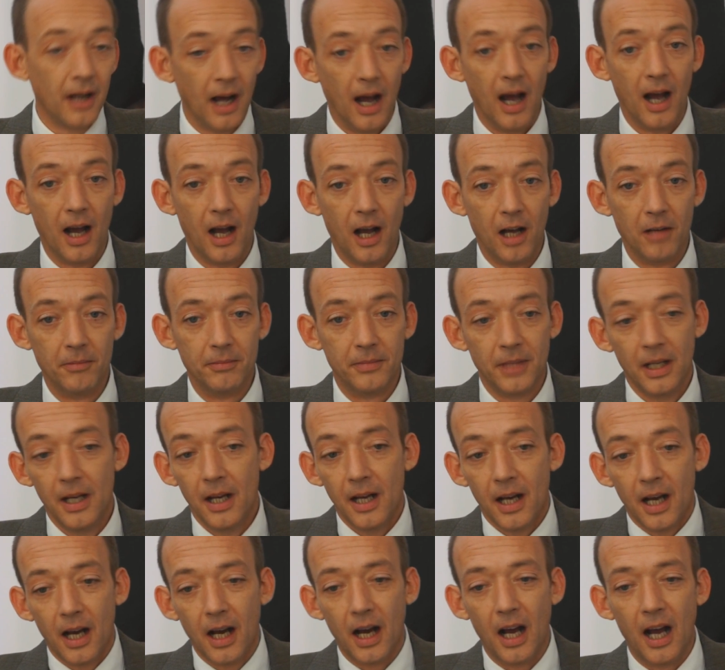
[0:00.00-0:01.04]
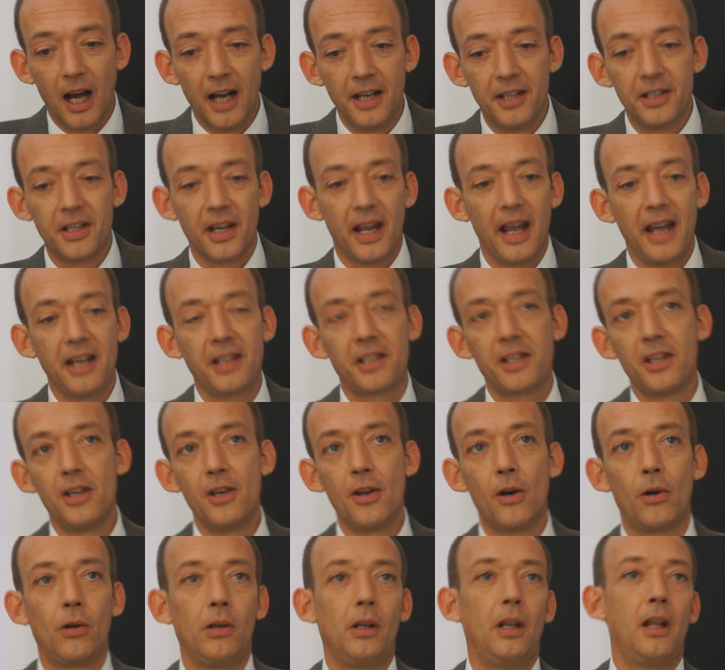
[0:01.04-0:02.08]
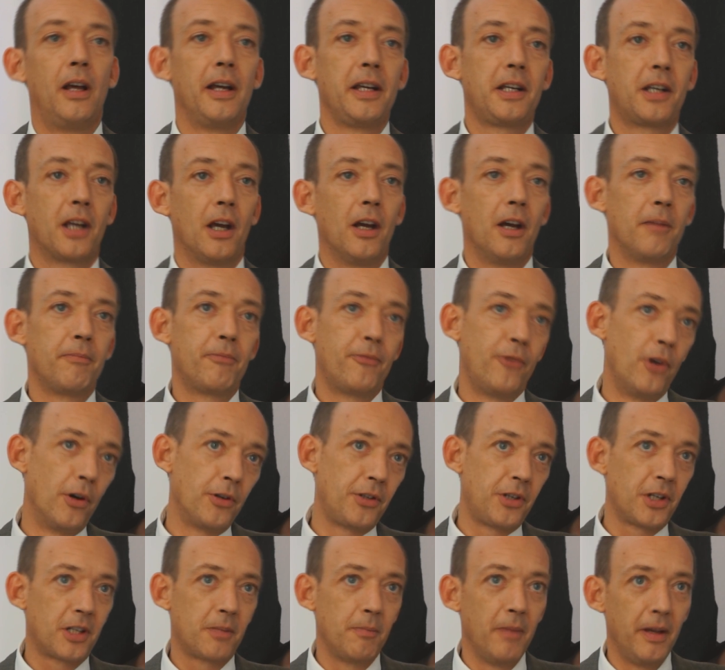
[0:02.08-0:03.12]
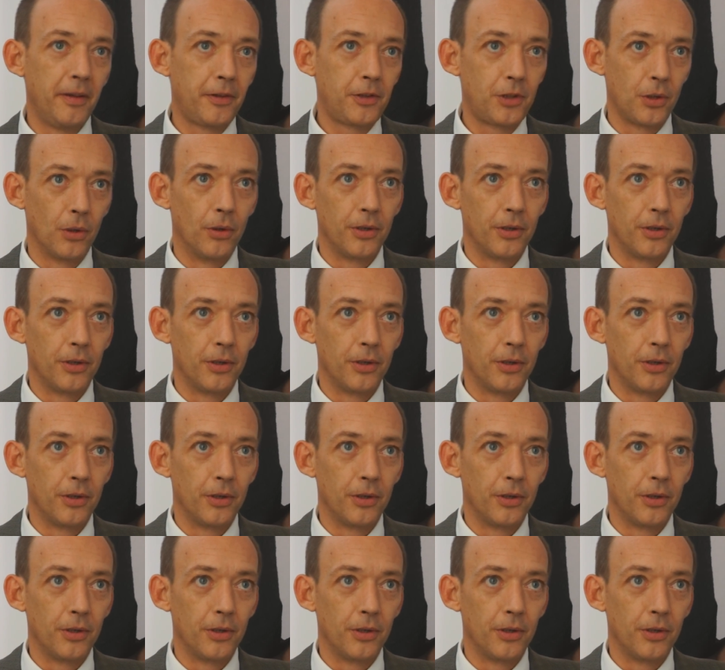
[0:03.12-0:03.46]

Um, and it's not like a Roger Smith,